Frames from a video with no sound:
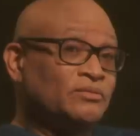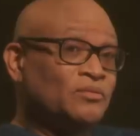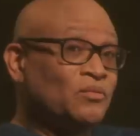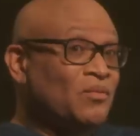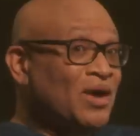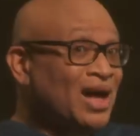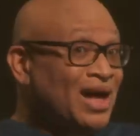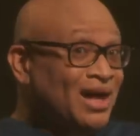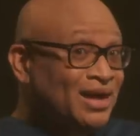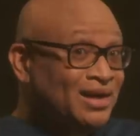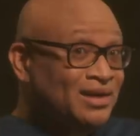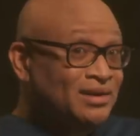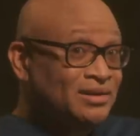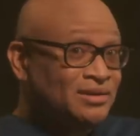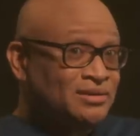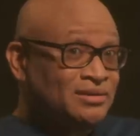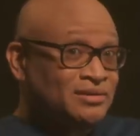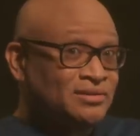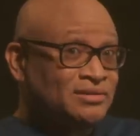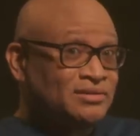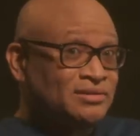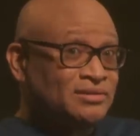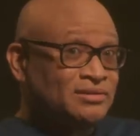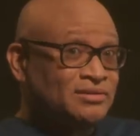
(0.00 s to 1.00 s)
Why?
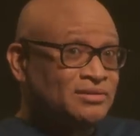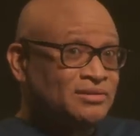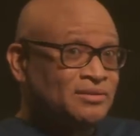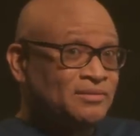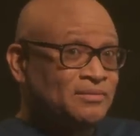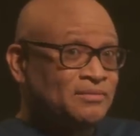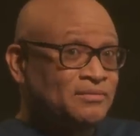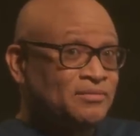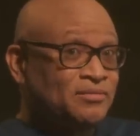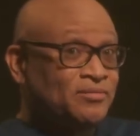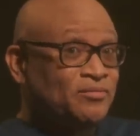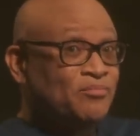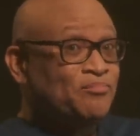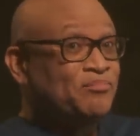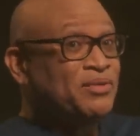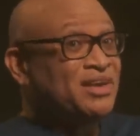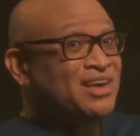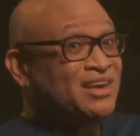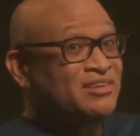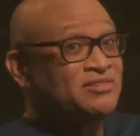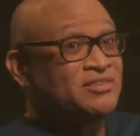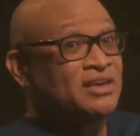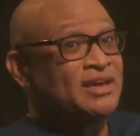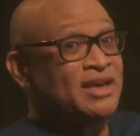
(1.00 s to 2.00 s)

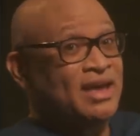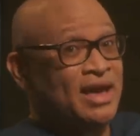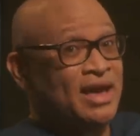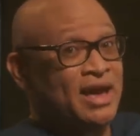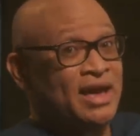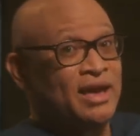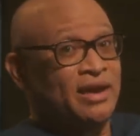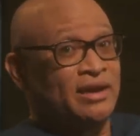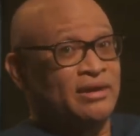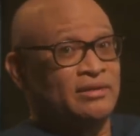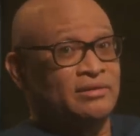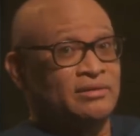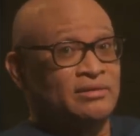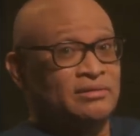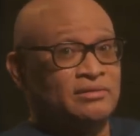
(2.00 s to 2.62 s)
Because he can.